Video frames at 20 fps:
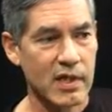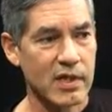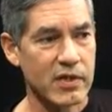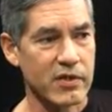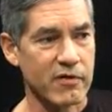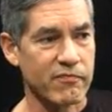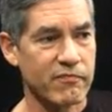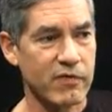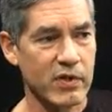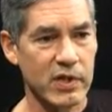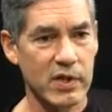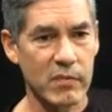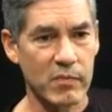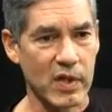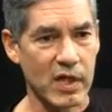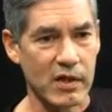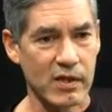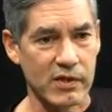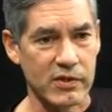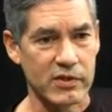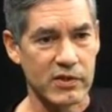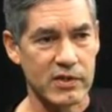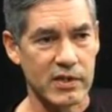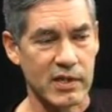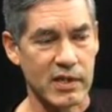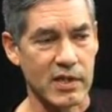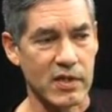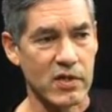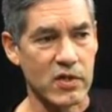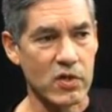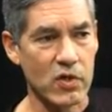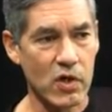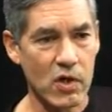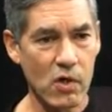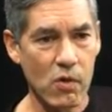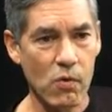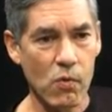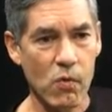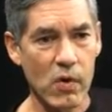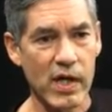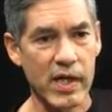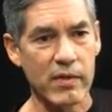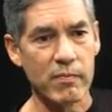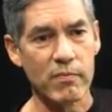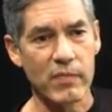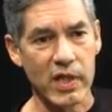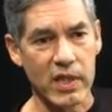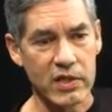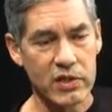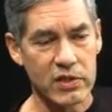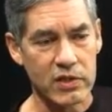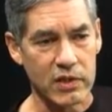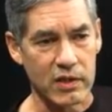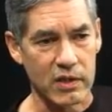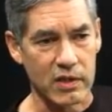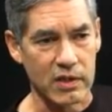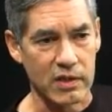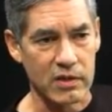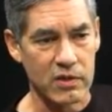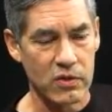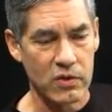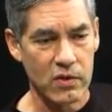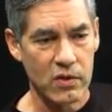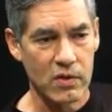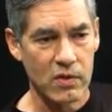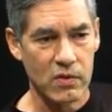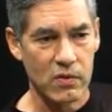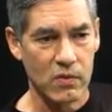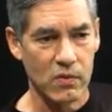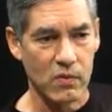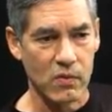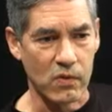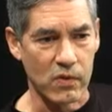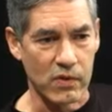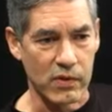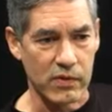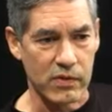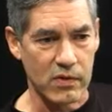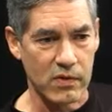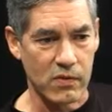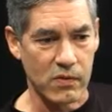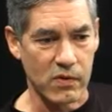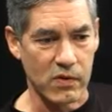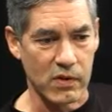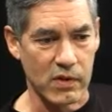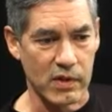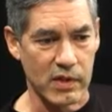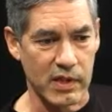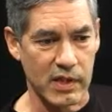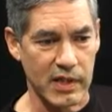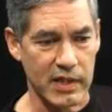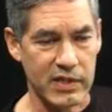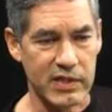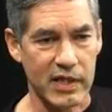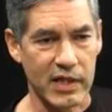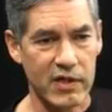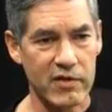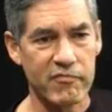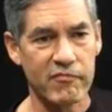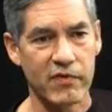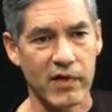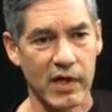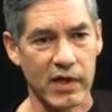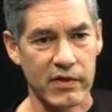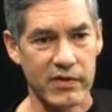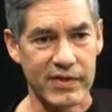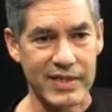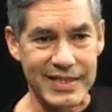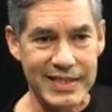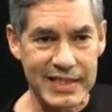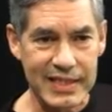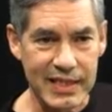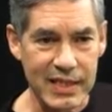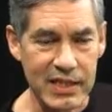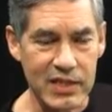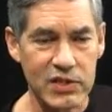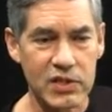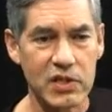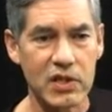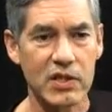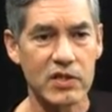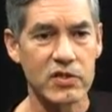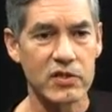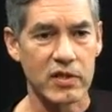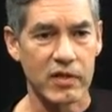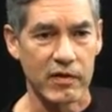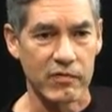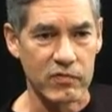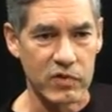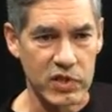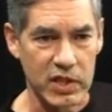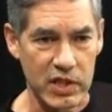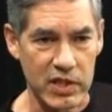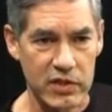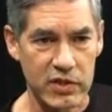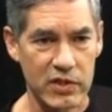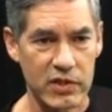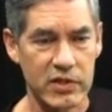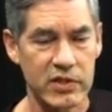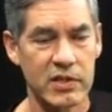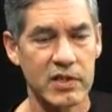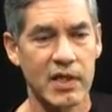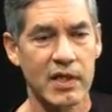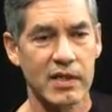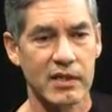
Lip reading: the fundamentals in no way mentioned or identified the teachings of Jesus,